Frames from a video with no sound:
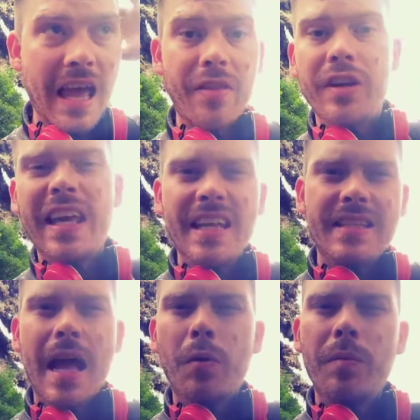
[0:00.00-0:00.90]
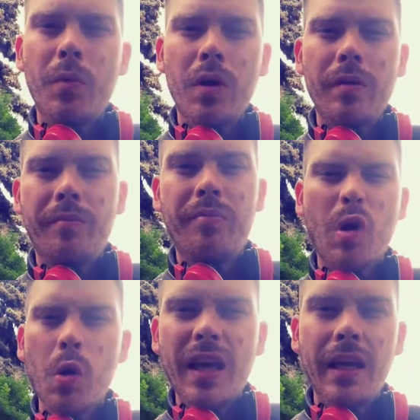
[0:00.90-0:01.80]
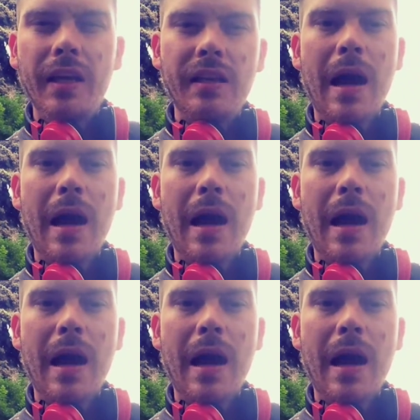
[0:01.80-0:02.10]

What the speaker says: other kids that were more broken,